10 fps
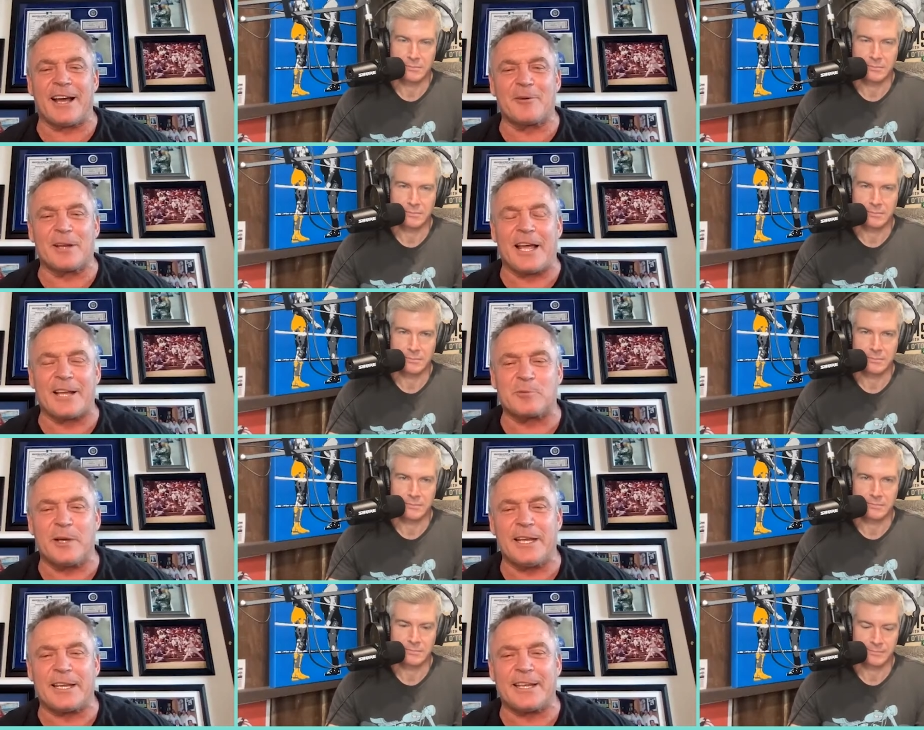Speaker 1: Ottawa last
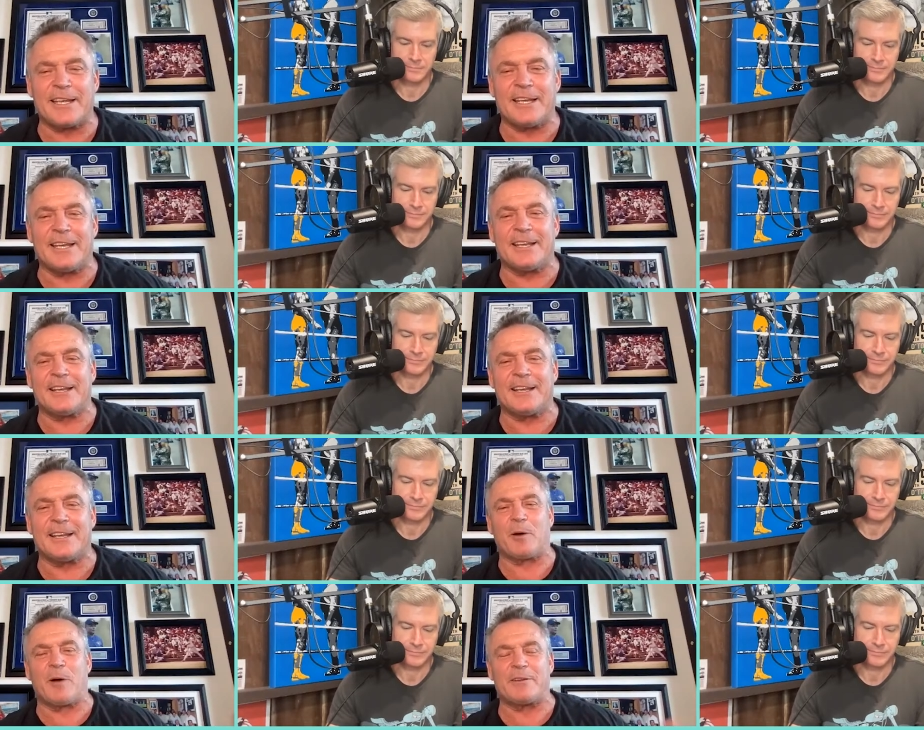week,
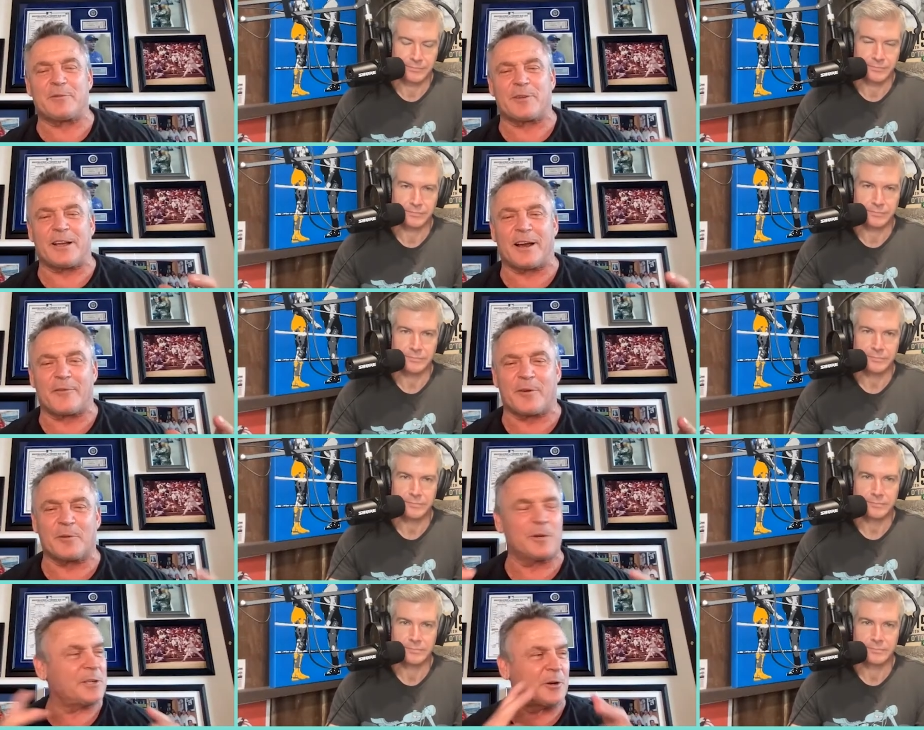and my wife's a photographer.
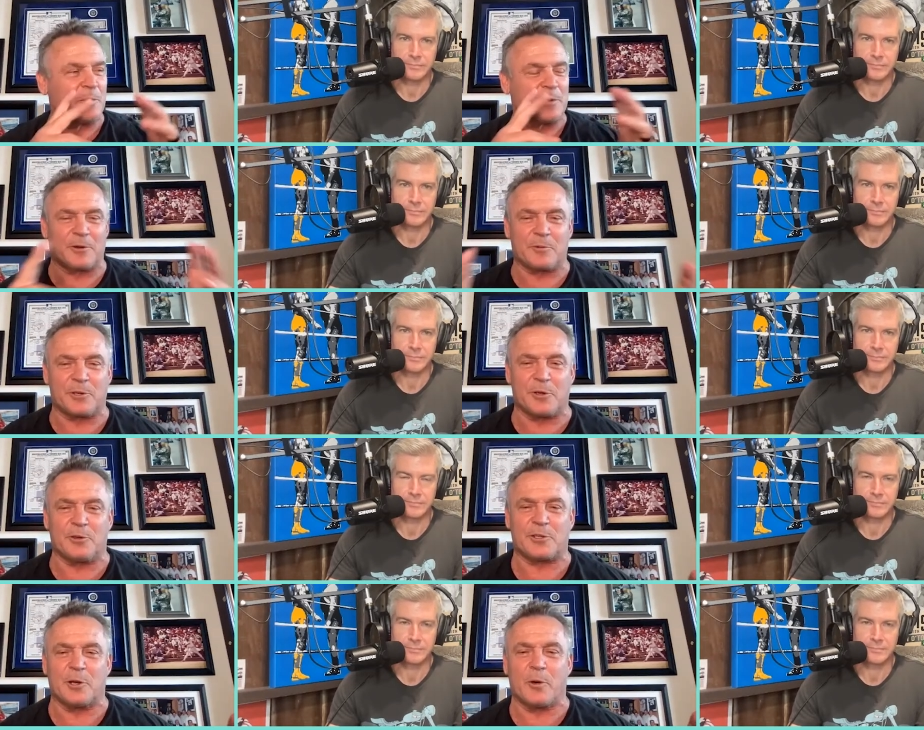We should go up there. We're
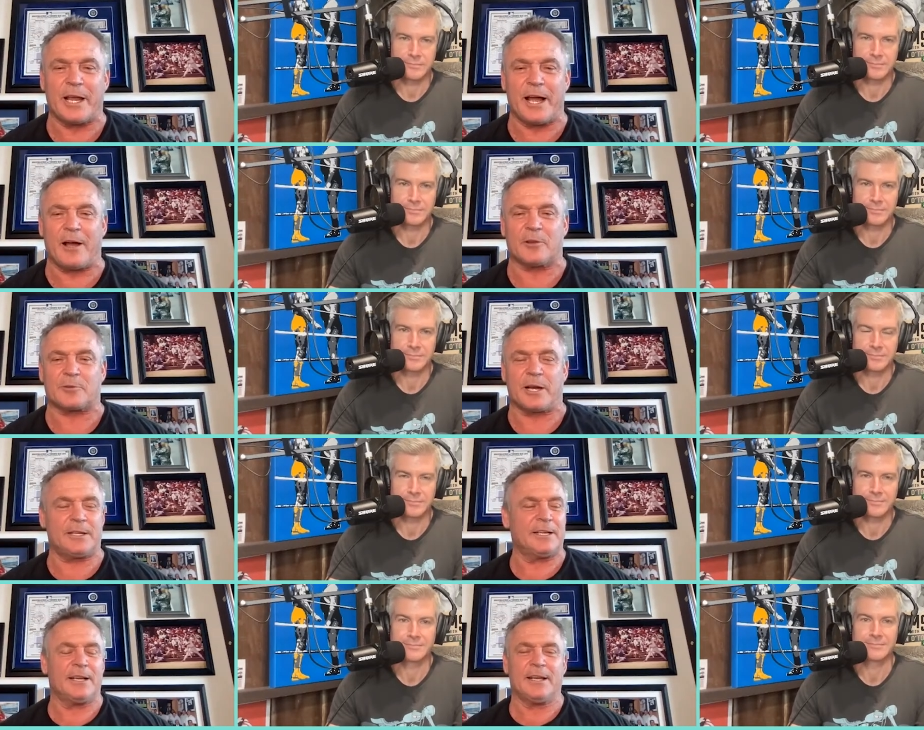shooting snowy owls,
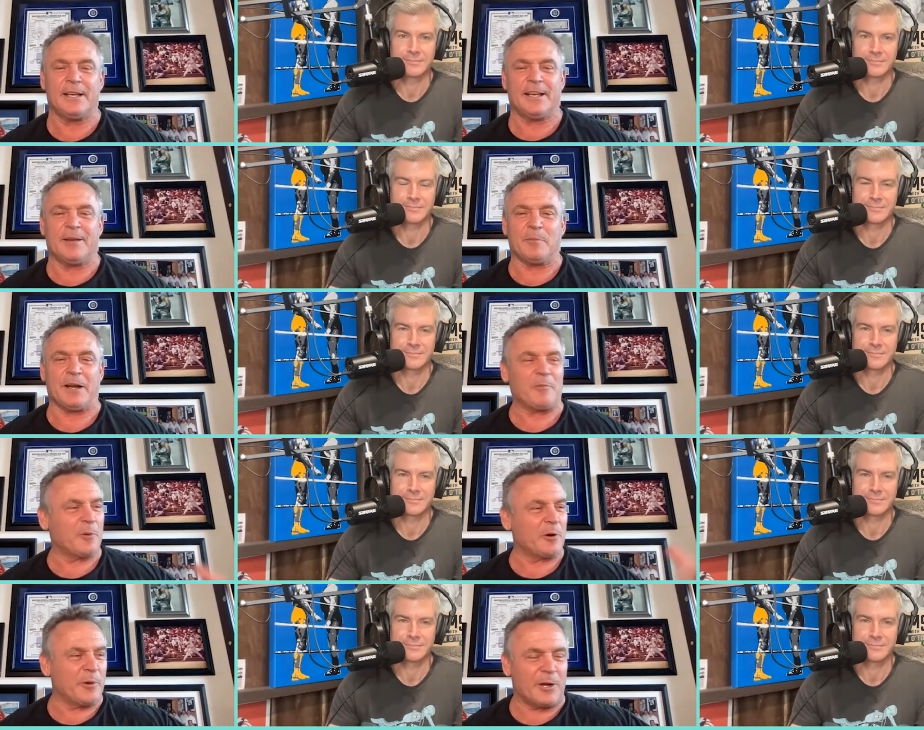right? But every
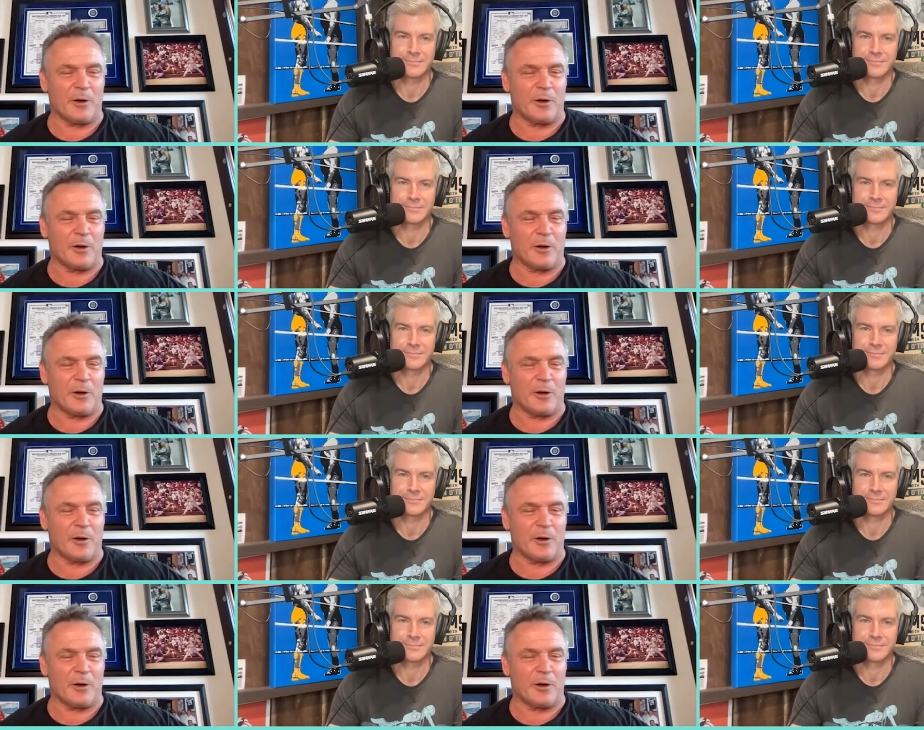morning we